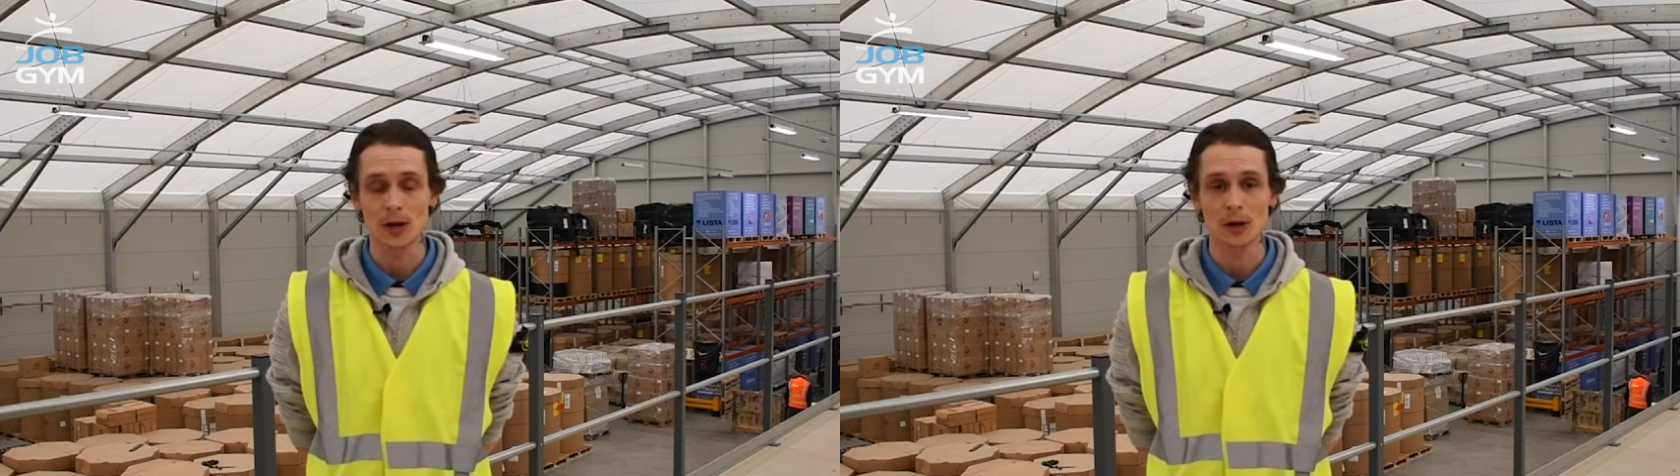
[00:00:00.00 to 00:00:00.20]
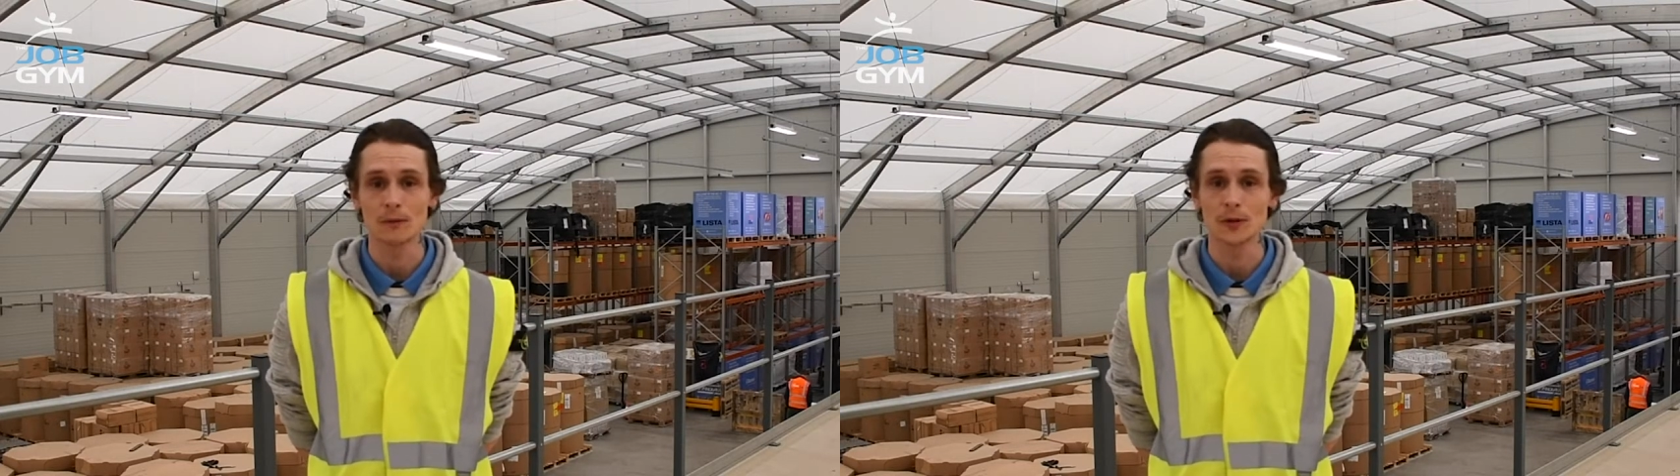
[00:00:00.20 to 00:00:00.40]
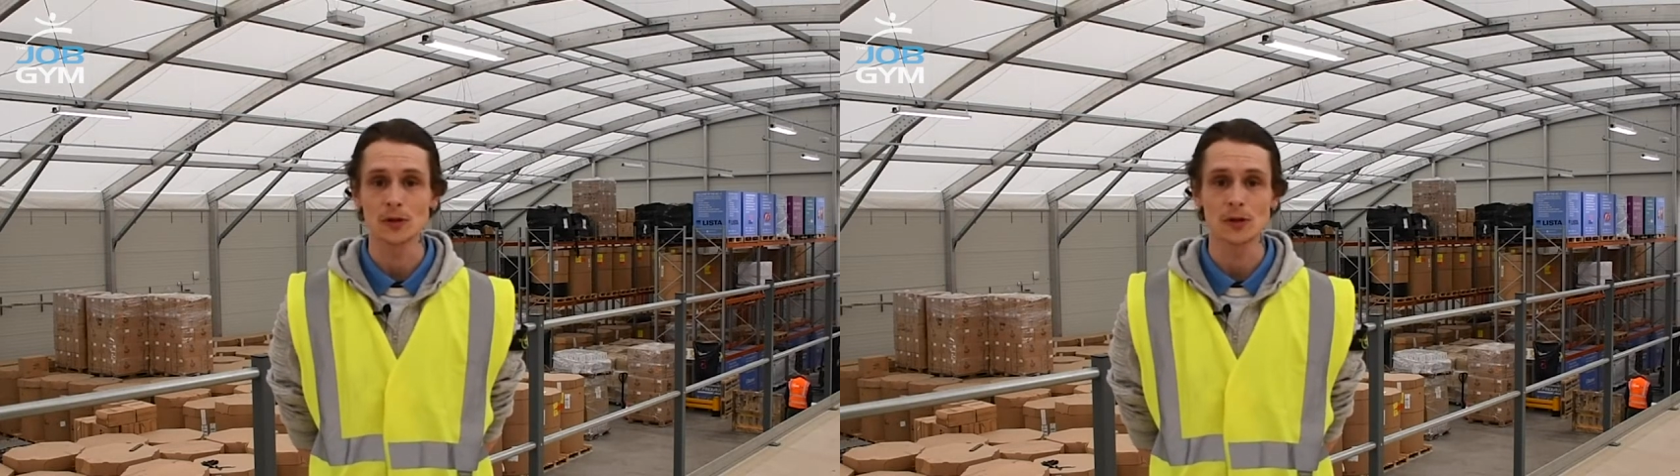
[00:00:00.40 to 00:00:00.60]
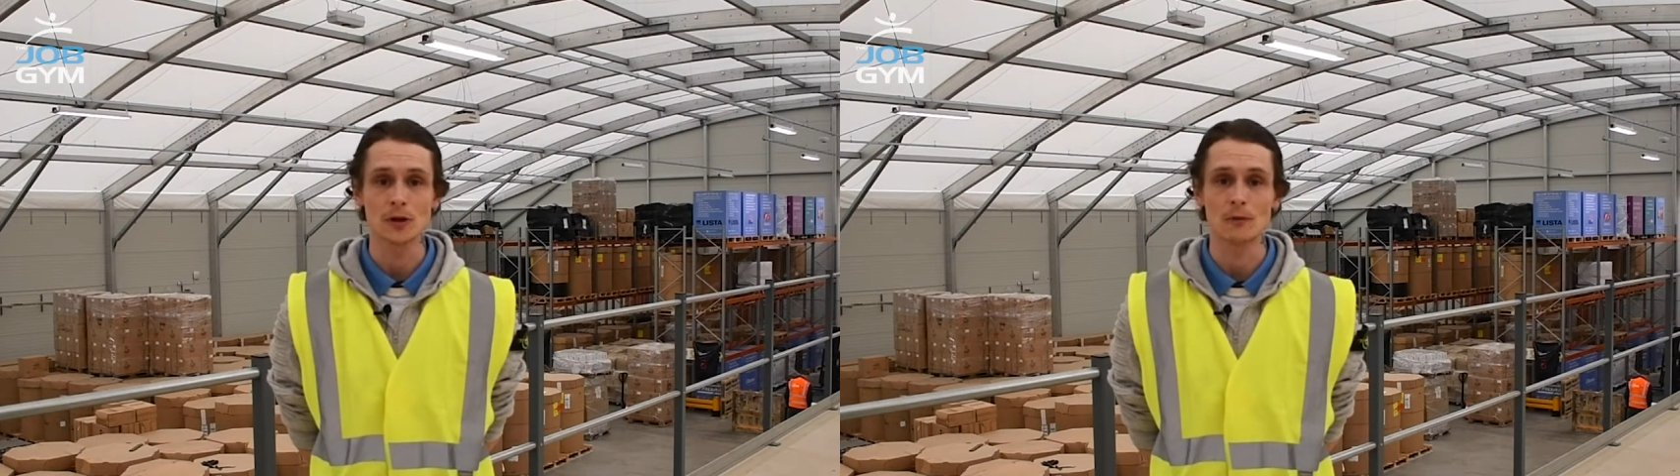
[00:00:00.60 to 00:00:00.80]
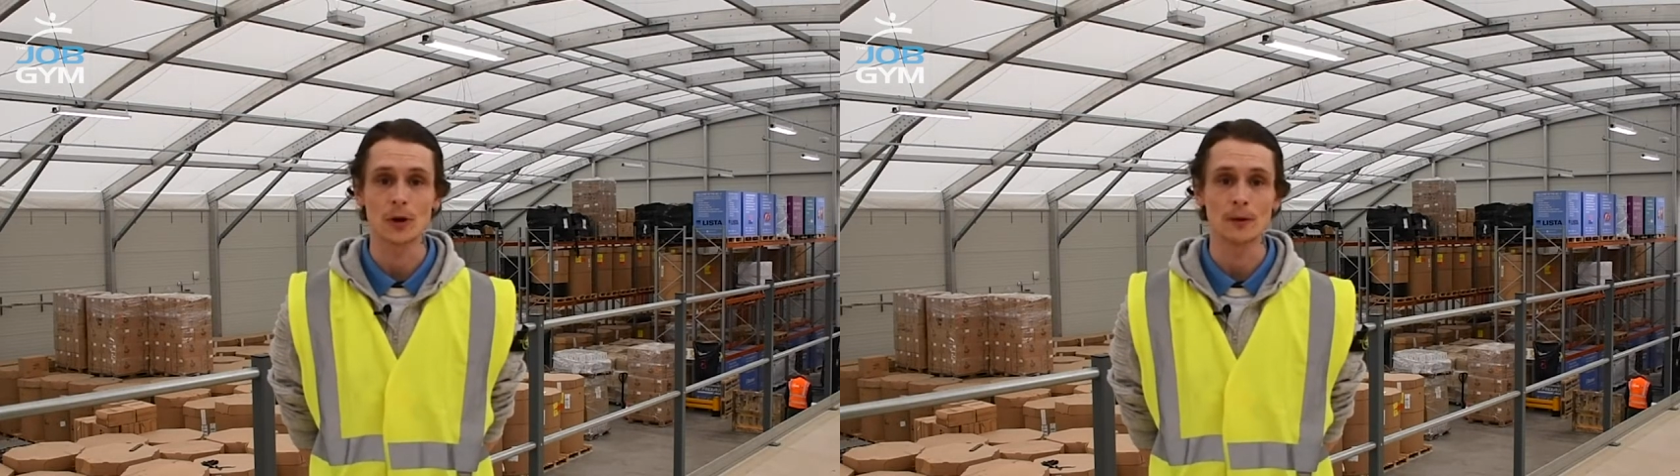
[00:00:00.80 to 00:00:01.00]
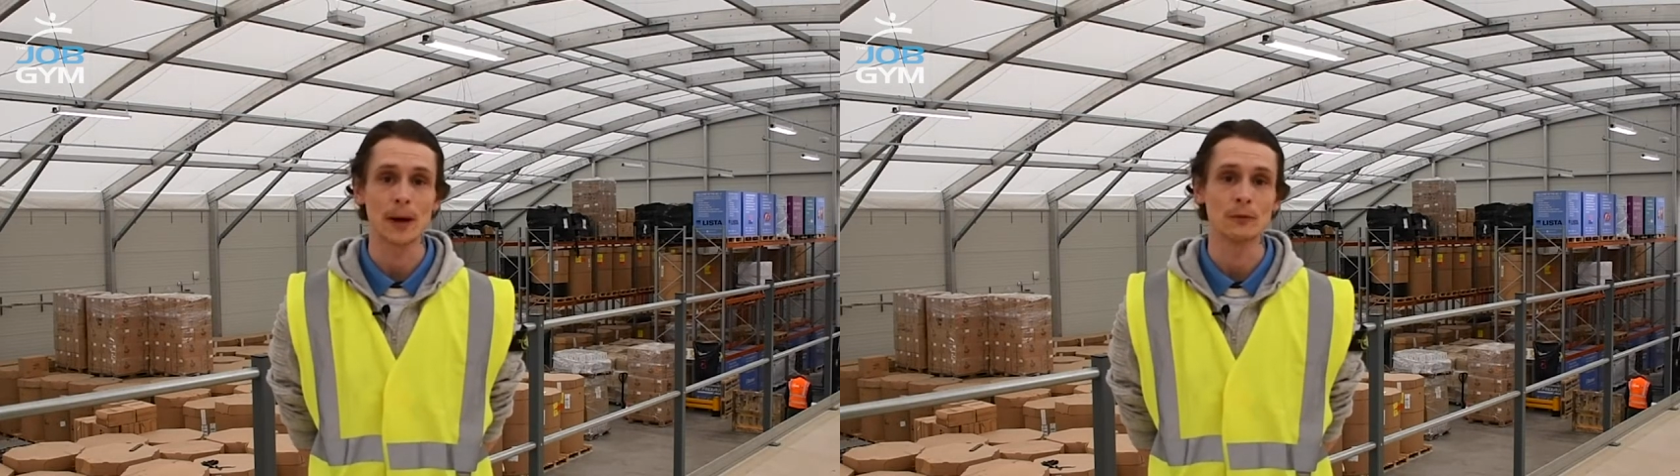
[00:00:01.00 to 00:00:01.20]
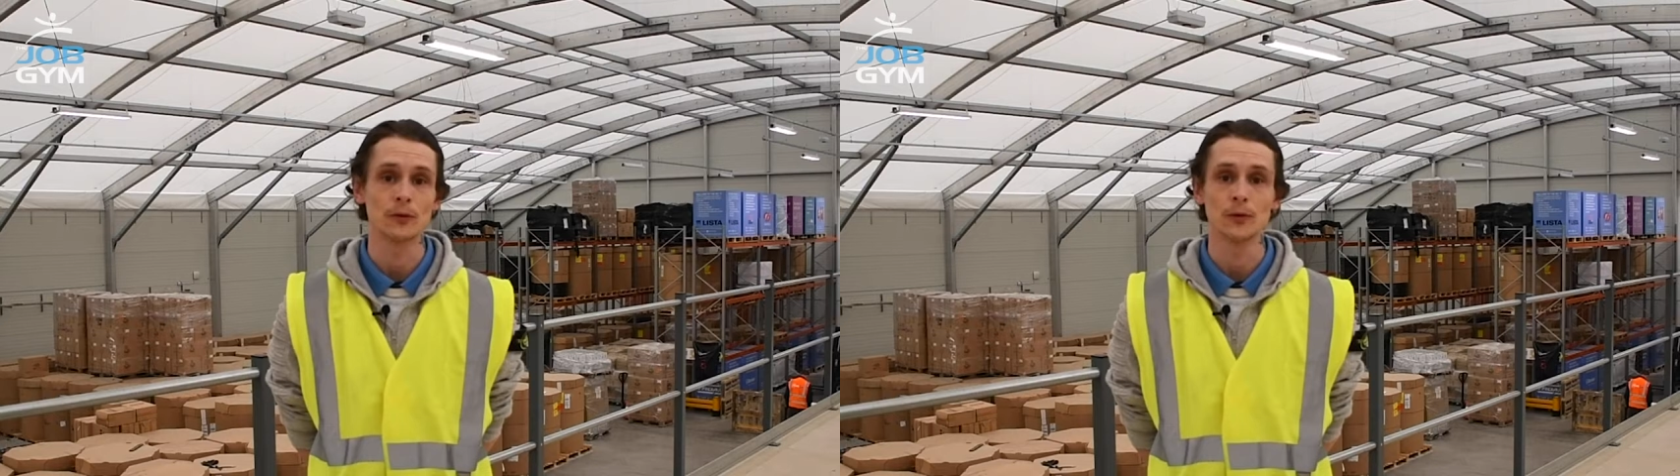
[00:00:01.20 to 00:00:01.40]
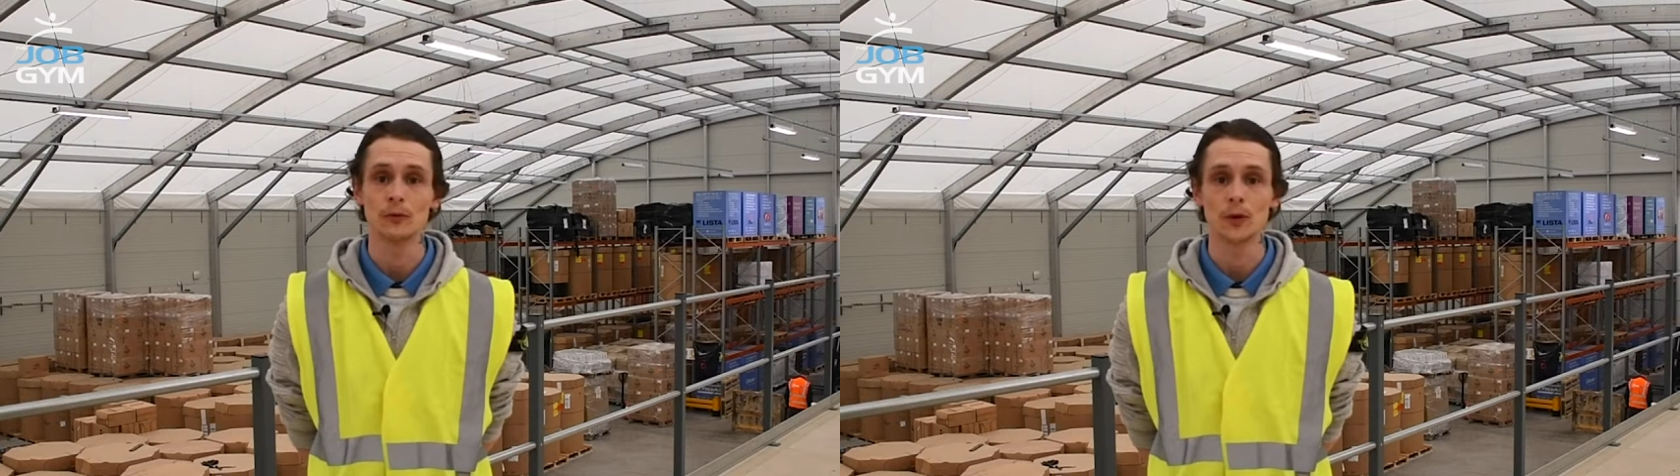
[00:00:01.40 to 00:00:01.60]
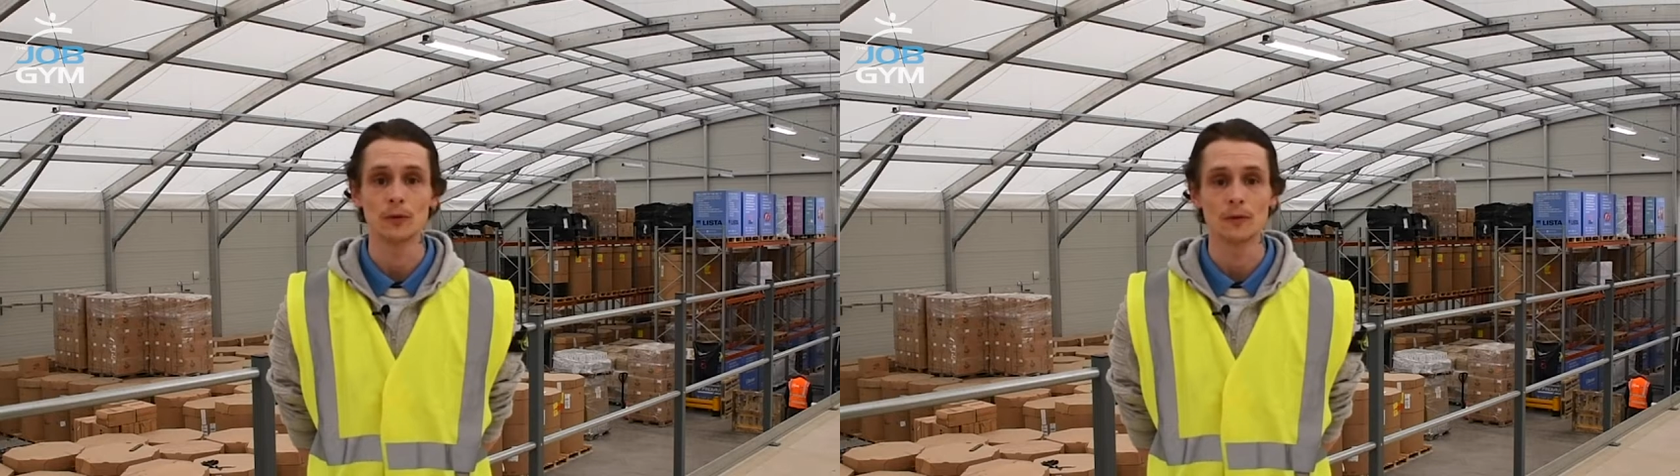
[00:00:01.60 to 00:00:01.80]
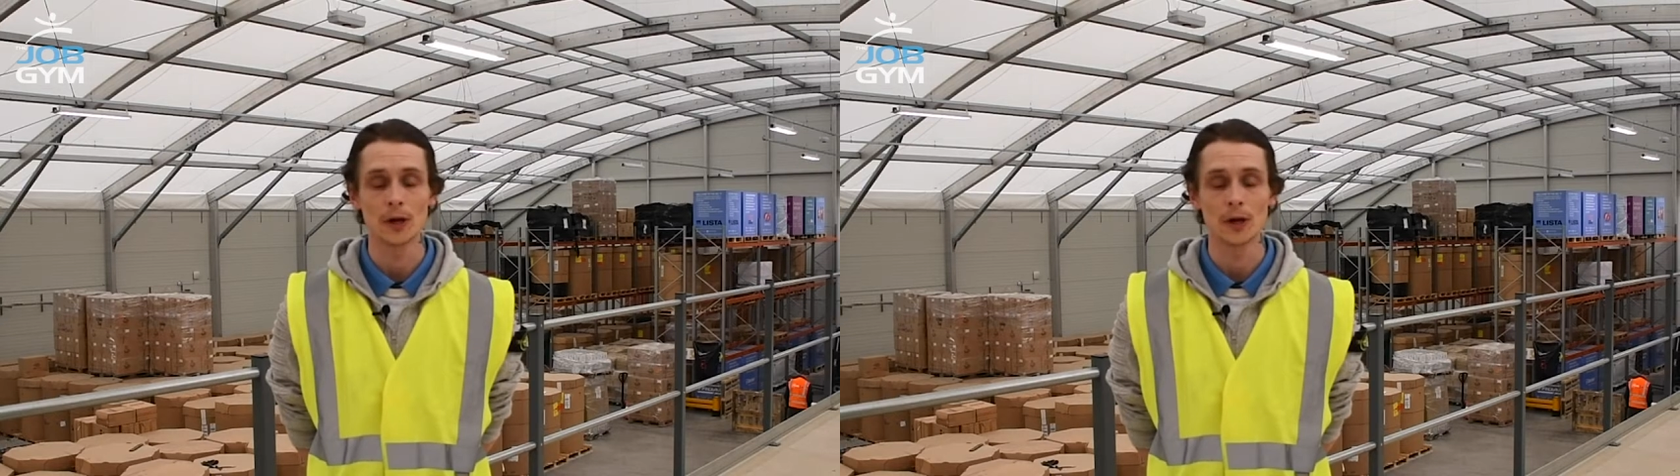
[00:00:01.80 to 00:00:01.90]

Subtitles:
my confidence has gone right back through the roof.